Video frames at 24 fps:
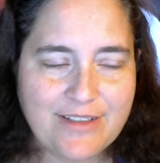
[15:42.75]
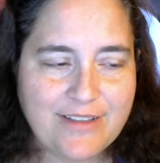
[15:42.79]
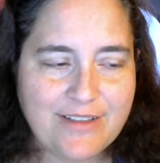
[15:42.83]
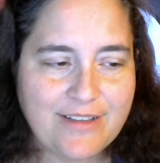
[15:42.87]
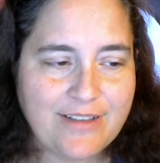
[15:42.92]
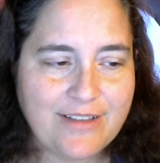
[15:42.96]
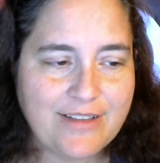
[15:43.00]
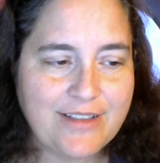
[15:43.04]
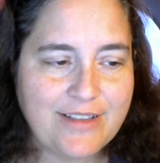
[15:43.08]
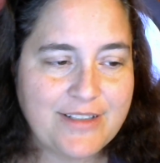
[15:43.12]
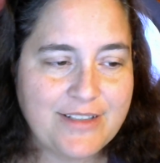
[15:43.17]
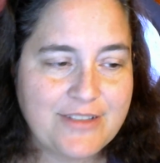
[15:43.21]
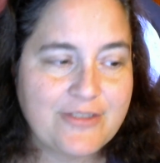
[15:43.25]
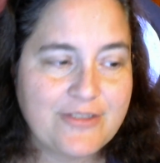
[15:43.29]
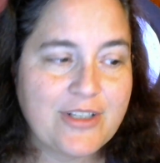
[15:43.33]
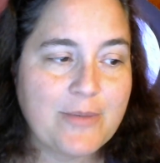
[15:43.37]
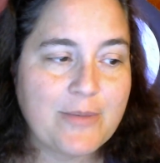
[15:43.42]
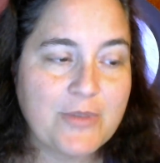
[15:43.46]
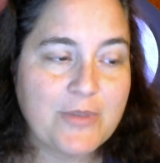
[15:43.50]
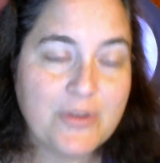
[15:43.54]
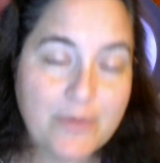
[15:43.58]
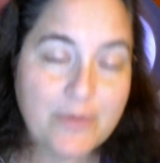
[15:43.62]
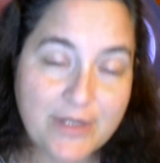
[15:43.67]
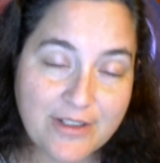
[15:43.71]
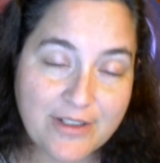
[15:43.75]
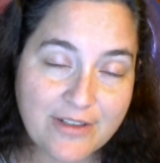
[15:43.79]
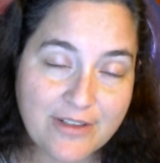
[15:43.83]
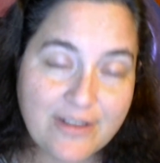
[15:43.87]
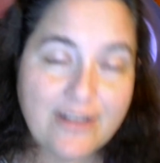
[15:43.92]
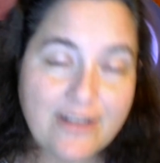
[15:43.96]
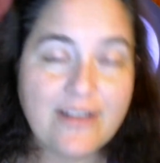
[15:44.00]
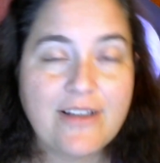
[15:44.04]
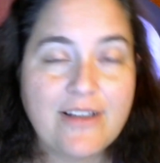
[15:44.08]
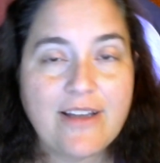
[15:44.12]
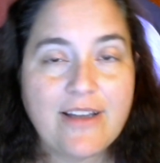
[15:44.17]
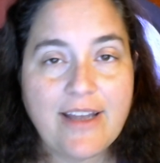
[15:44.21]
Instagram, and
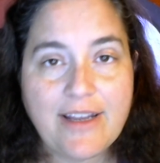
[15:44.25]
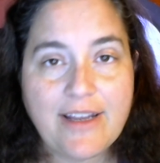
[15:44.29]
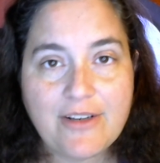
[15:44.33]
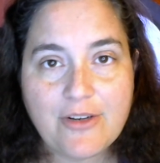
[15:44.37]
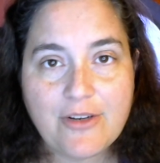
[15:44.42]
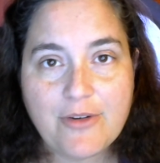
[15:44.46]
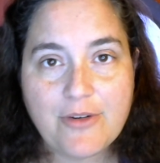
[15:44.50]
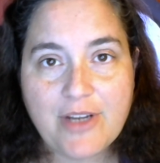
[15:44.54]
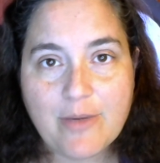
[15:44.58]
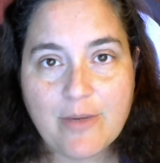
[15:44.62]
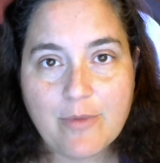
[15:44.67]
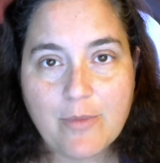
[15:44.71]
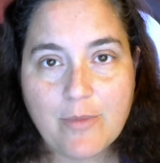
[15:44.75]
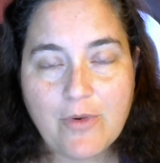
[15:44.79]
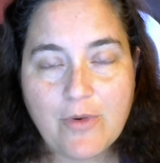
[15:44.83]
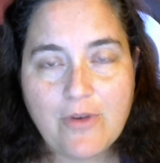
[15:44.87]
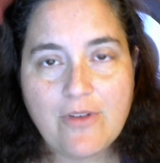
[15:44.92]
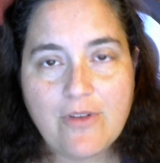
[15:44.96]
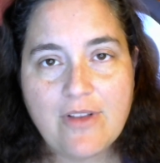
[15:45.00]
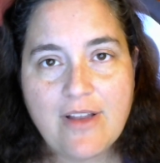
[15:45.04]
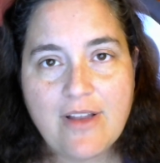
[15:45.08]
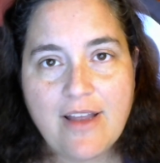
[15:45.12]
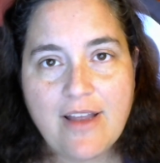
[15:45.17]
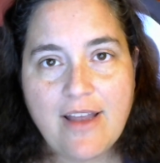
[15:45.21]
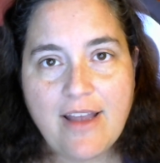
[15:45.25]
Twitter at GoGamerMole.